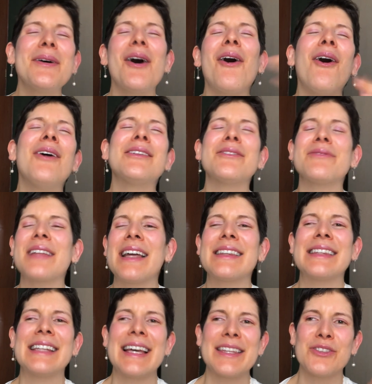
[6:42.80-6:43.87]
all of that
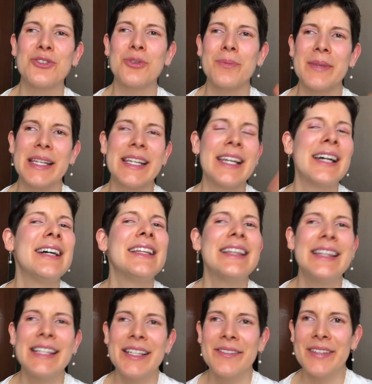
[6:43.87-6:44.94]
led to me
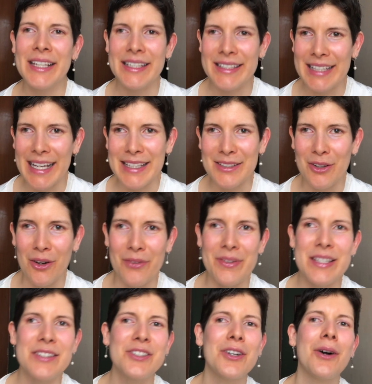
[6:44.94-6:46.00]
leaving that
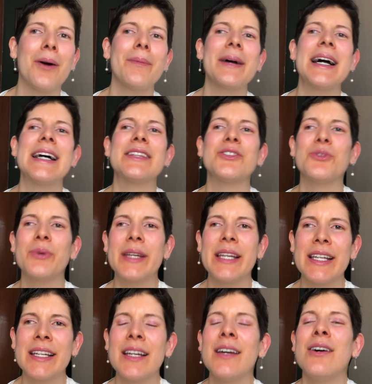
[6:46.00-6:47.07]
office job and
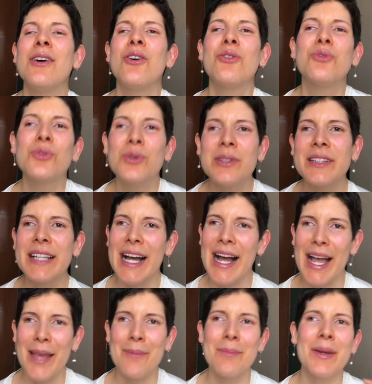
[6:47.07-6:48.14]
doing full
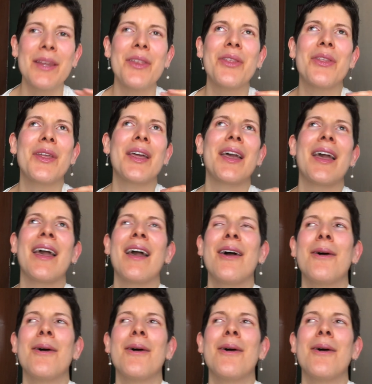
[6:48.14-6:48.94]
time the